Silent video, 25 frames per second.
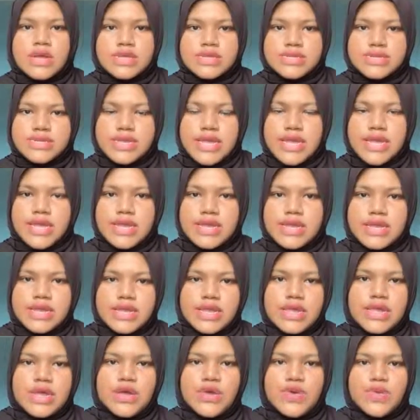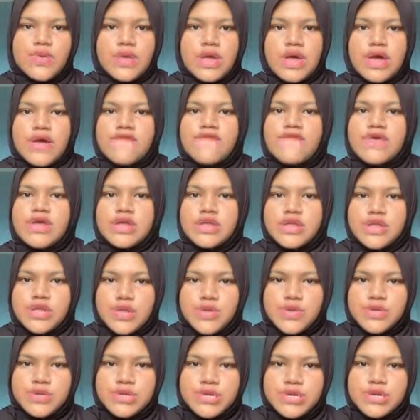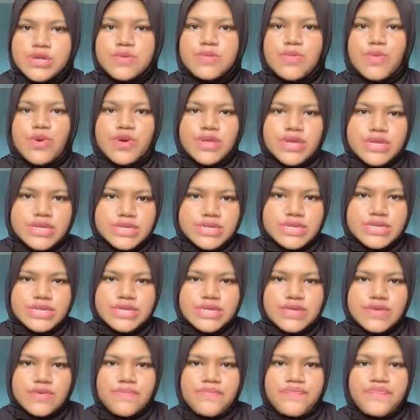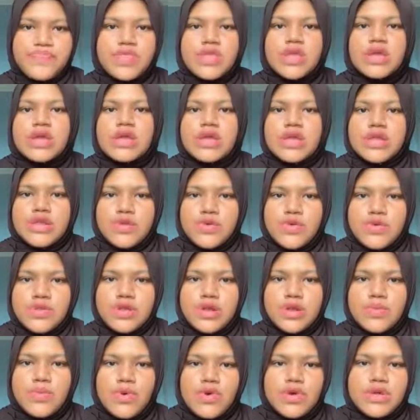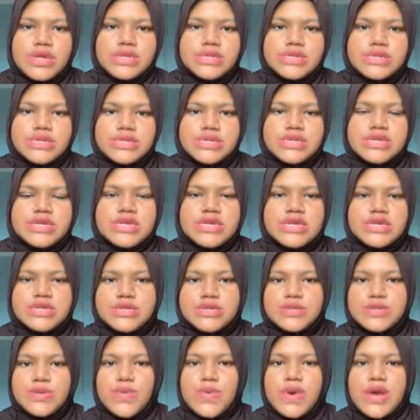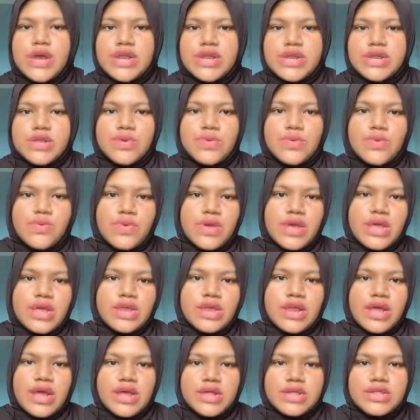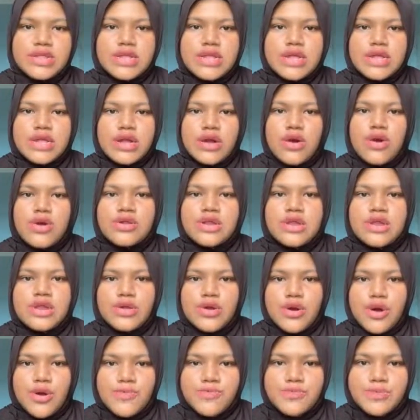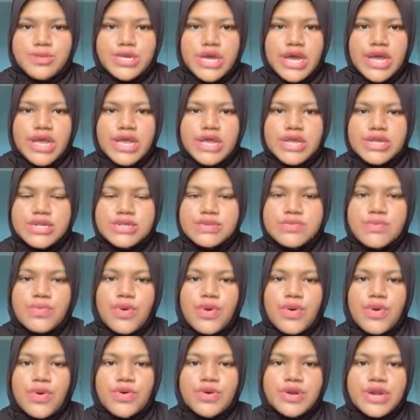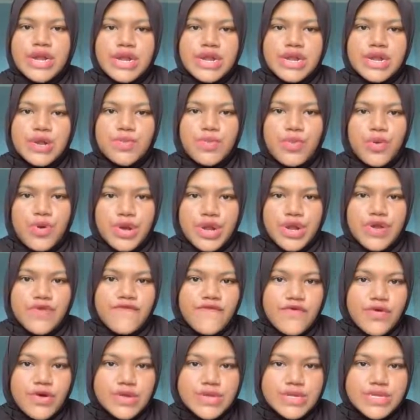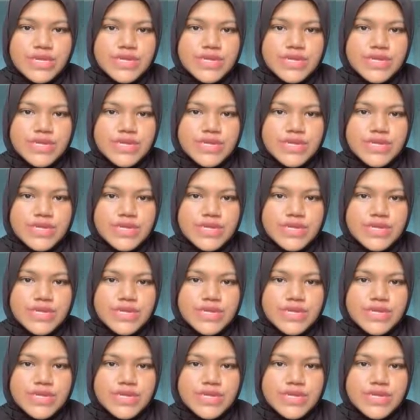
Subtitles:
Secondly, we have neutral buoyancy. Neutral buoyancy is when the weight acting on an object is more than the buoyant force.